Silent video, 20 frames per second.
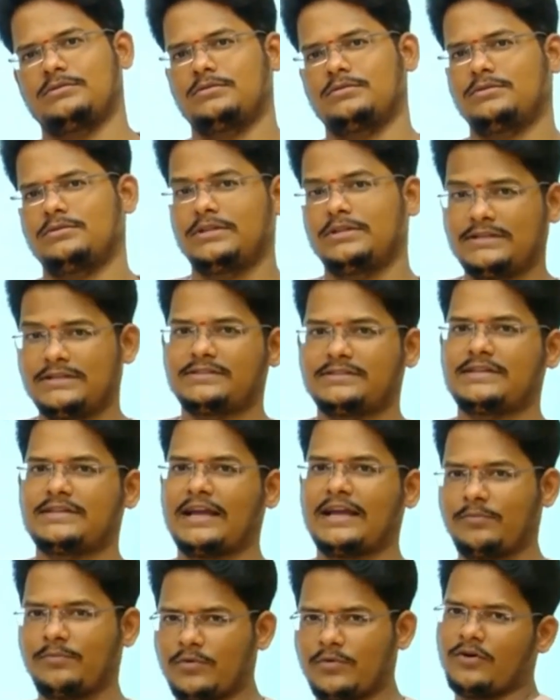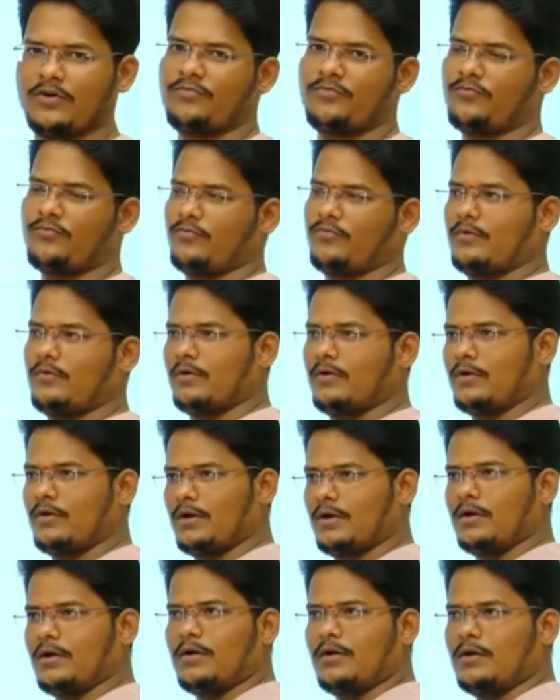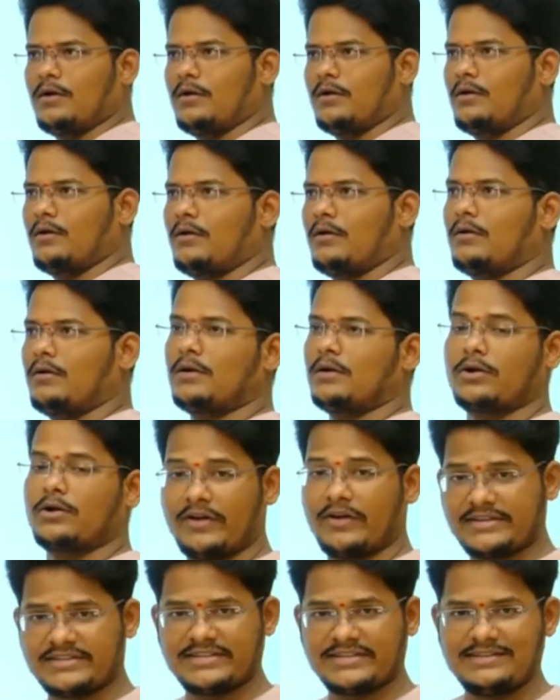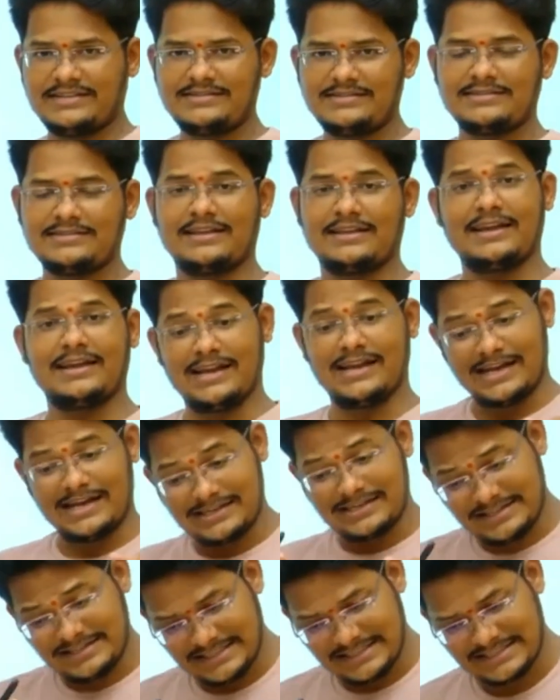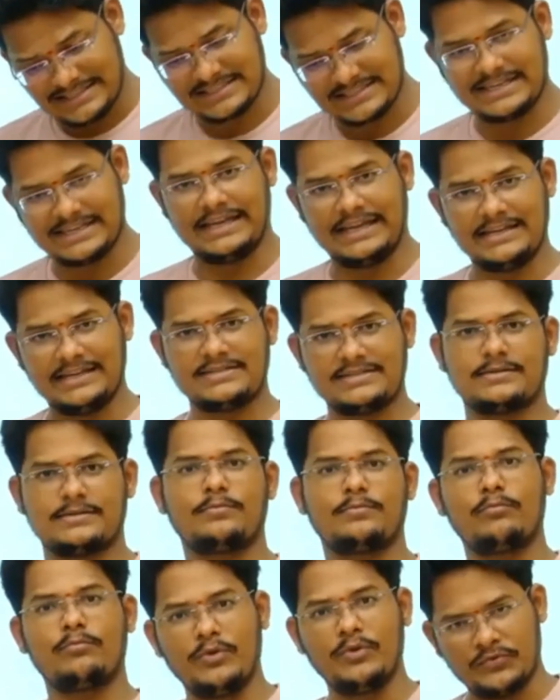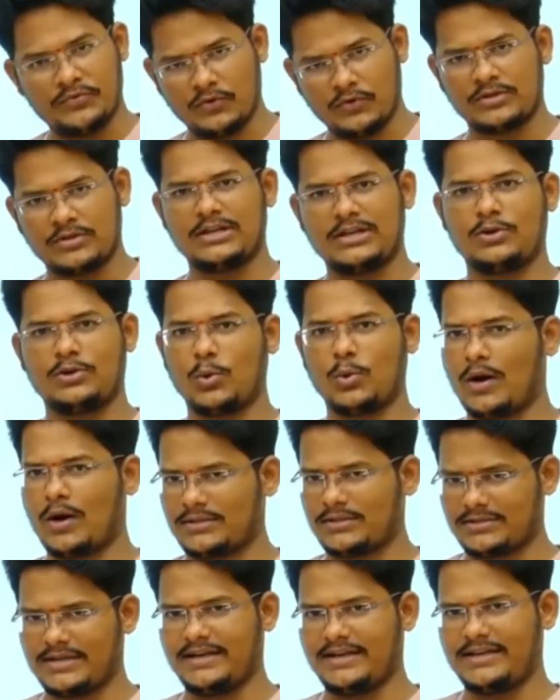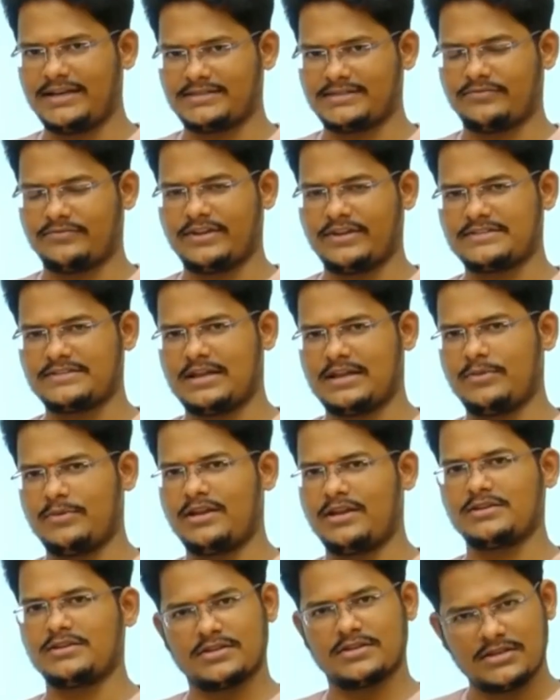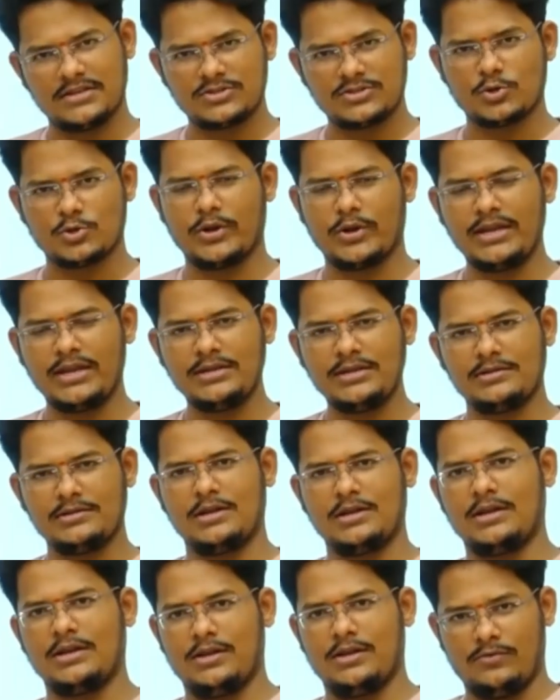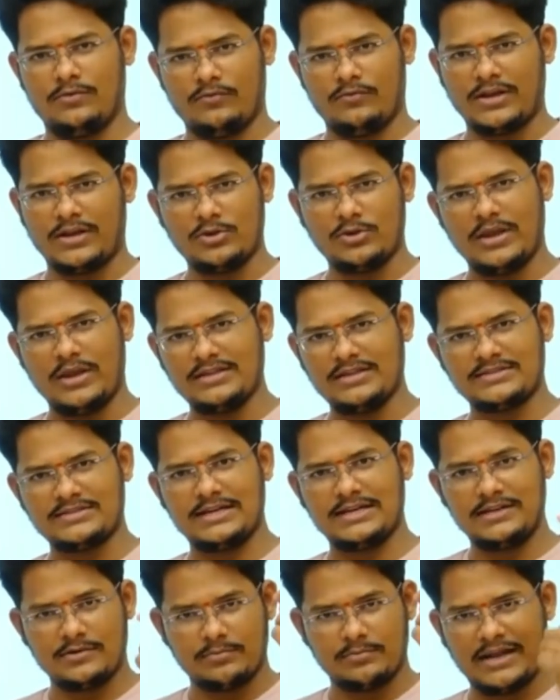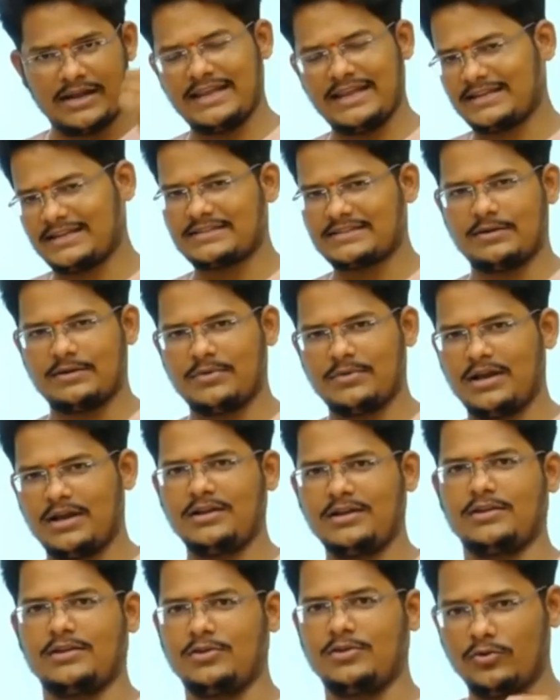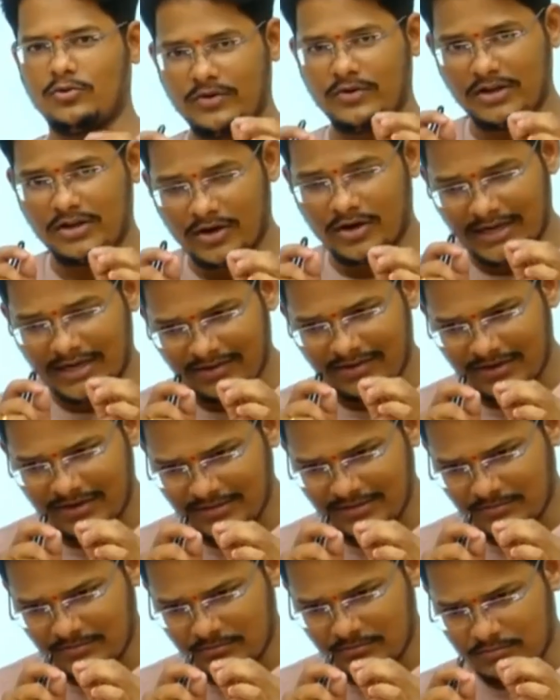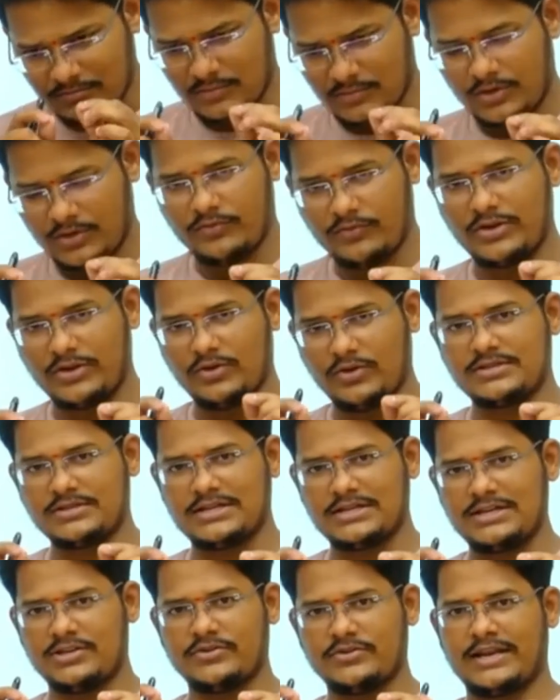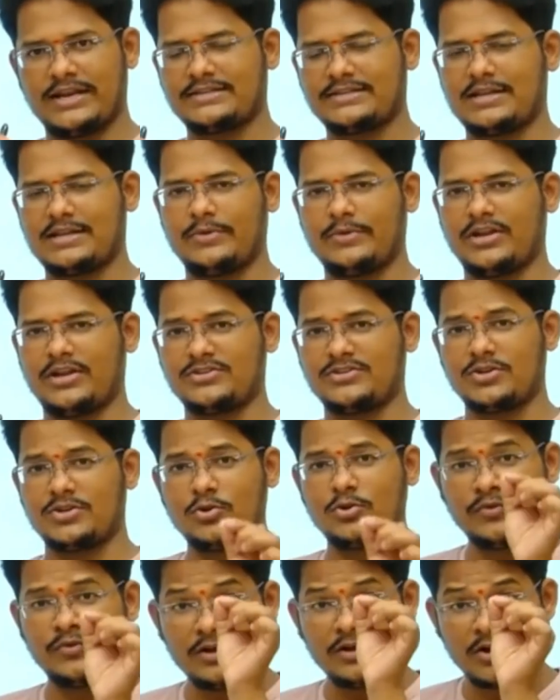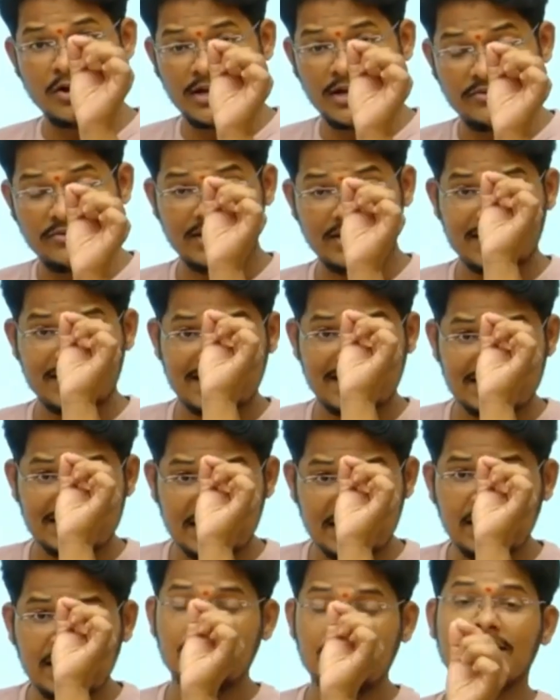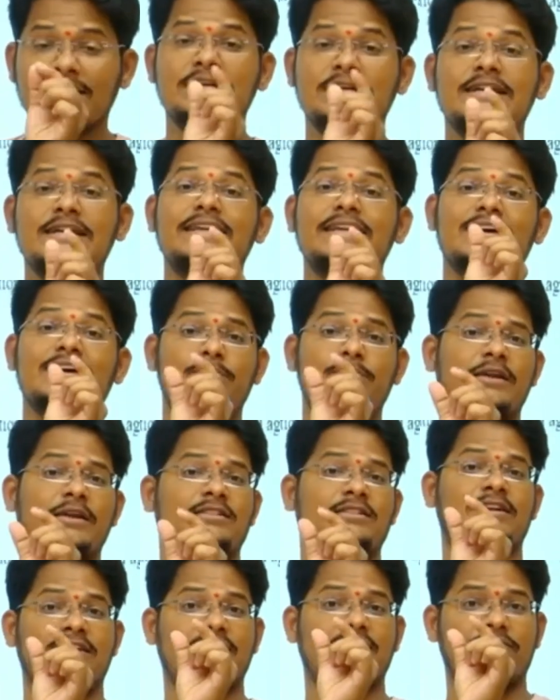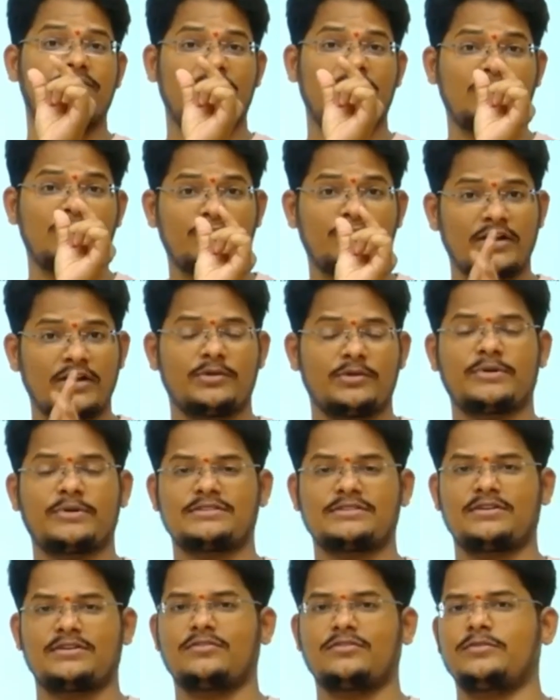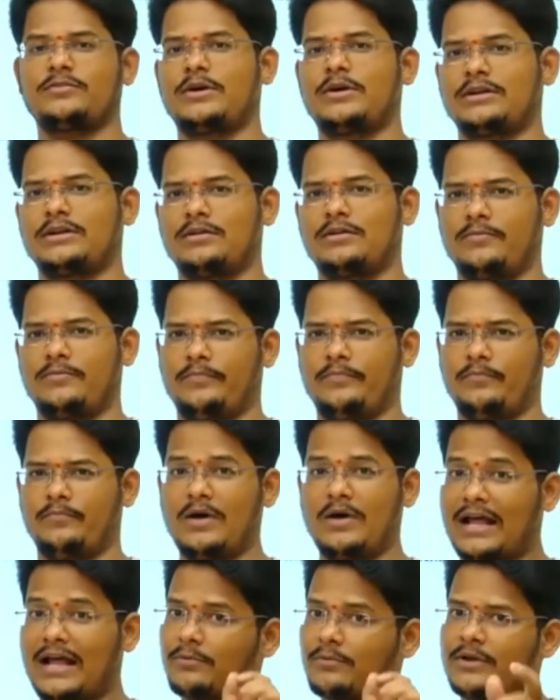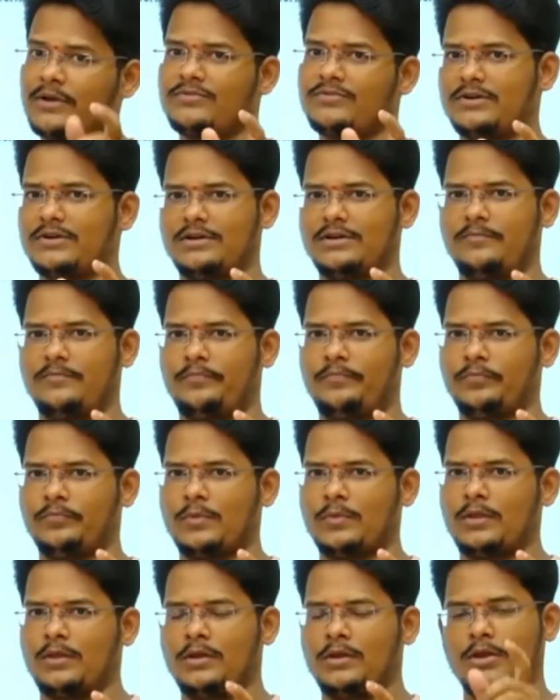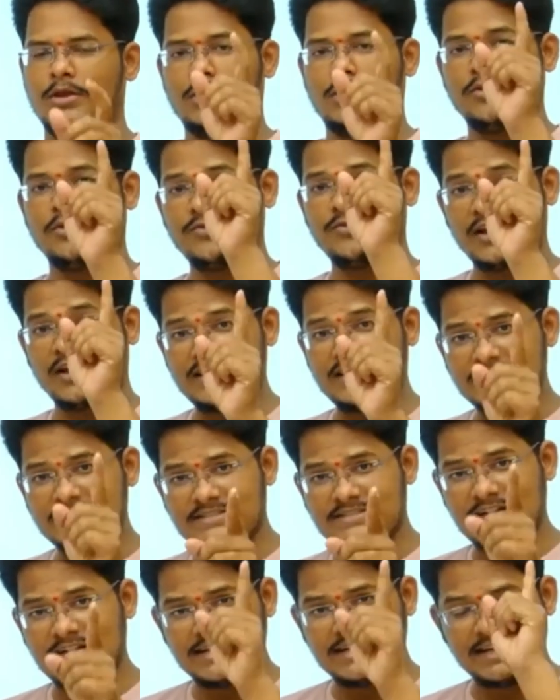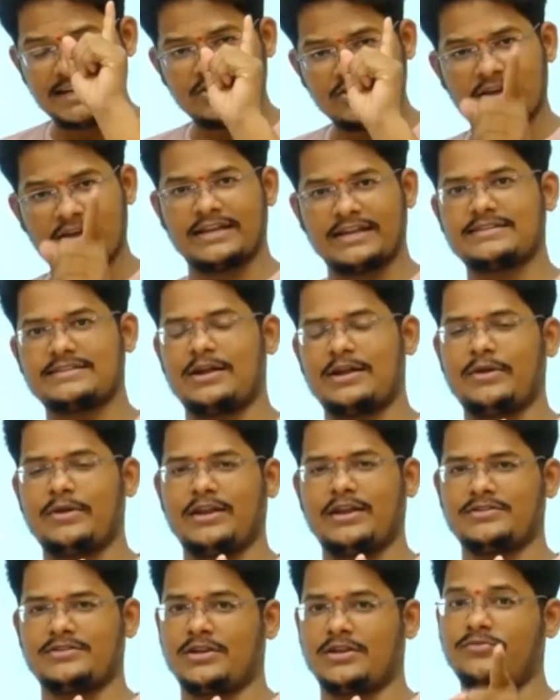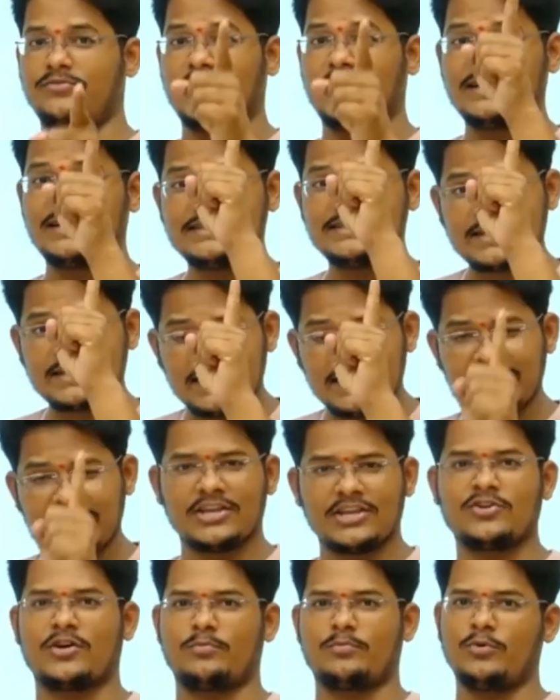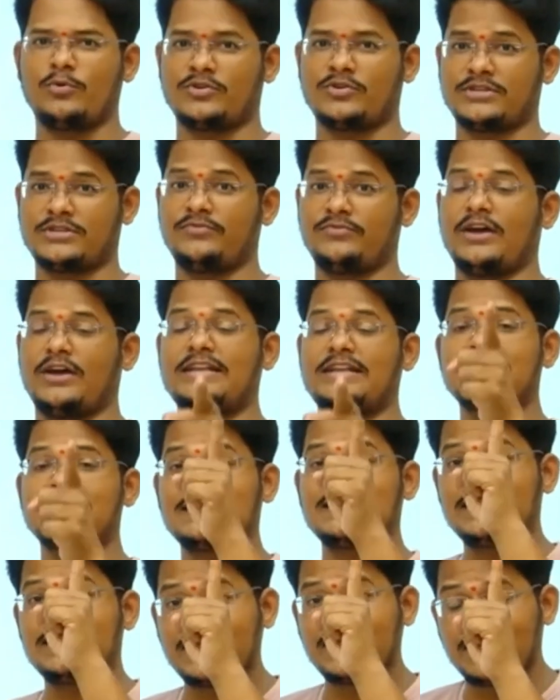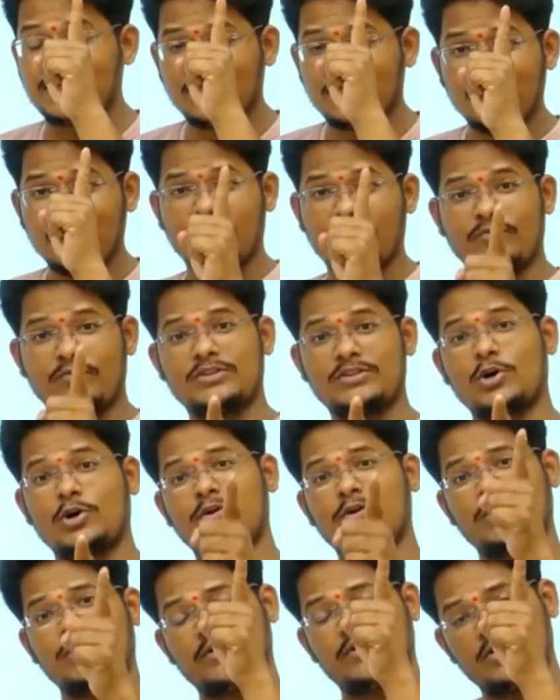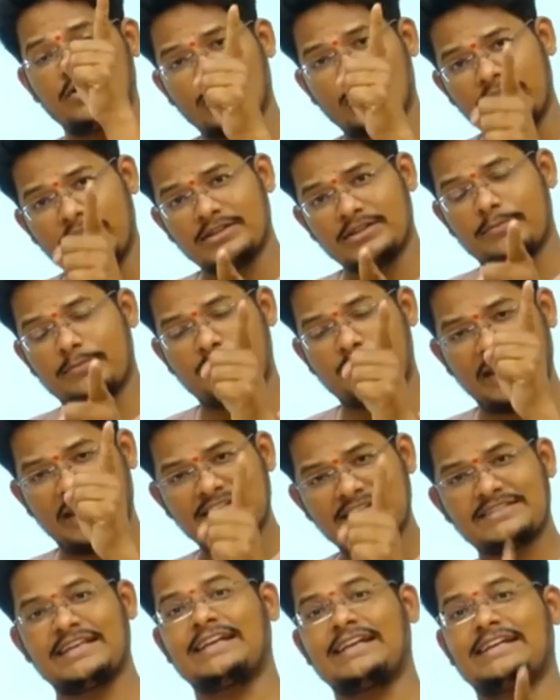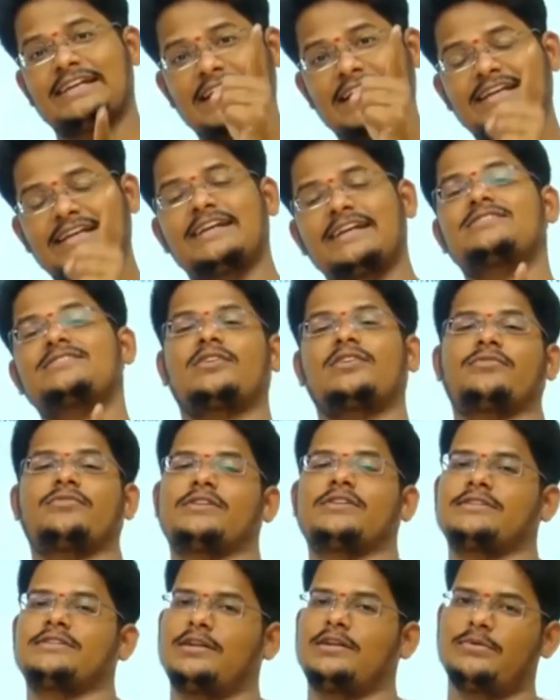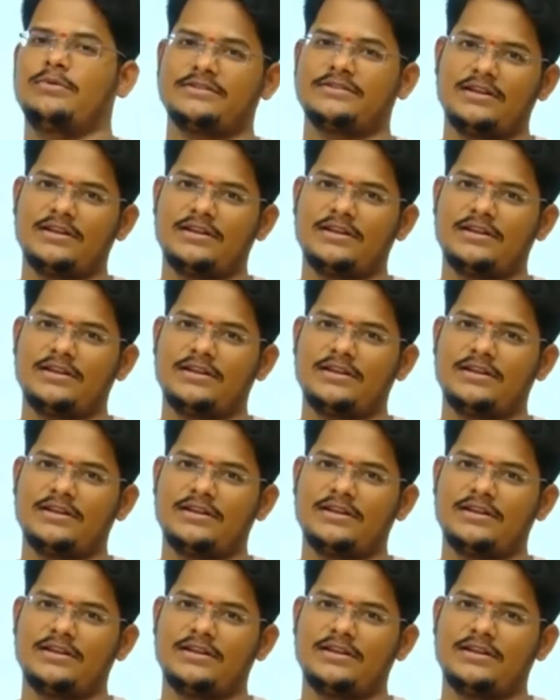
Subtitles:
This type of questions at this stage before the 2 or 3 days of examination is showing when you insult my examiner, you will not even, when you insult your examination, you will not even get the nearby 35 to 40% of them. Mark my word. If you are insulting your examination, if you are insulting your books, if you are insulting without even knowing the basic details of your syllabus,